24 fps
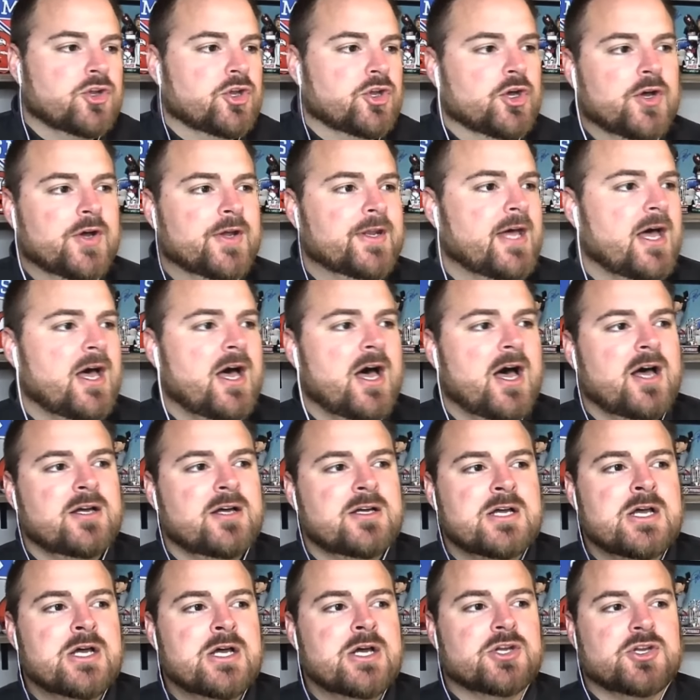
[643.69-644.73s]
good, uh,
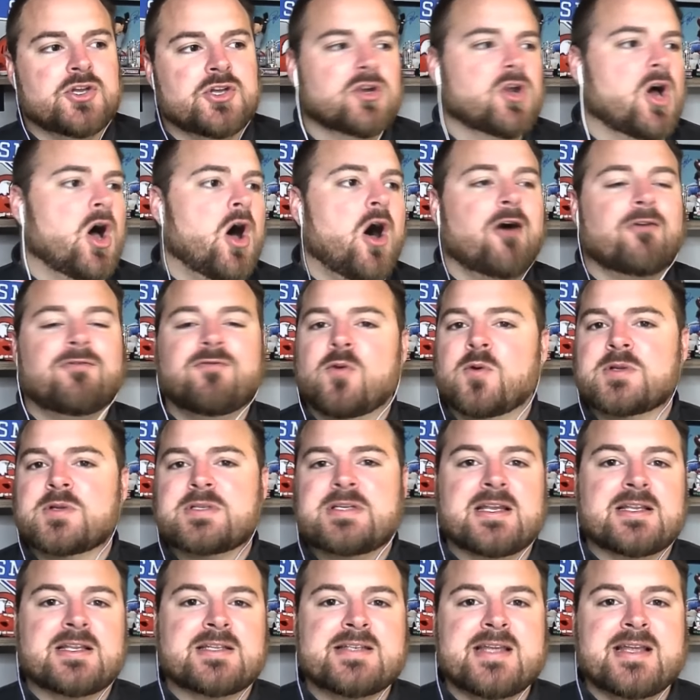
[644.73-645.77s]
good haul for
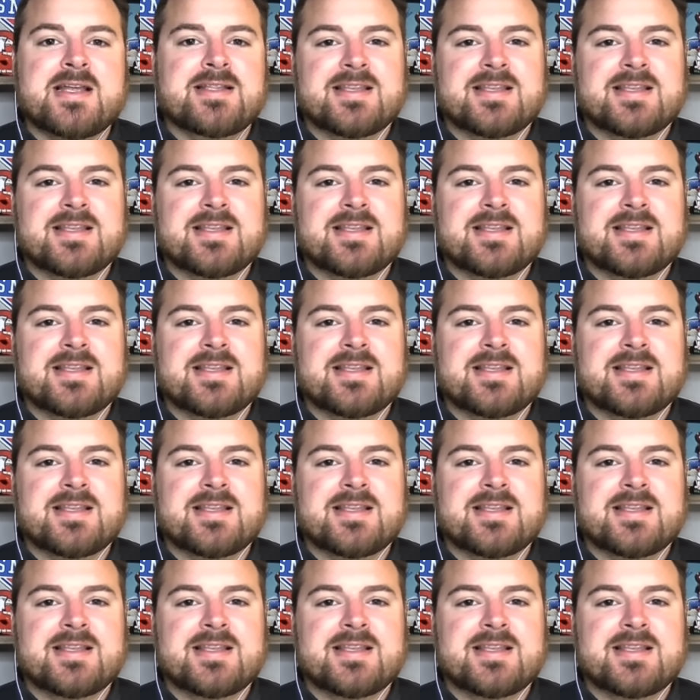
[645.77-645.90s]
Tennessee.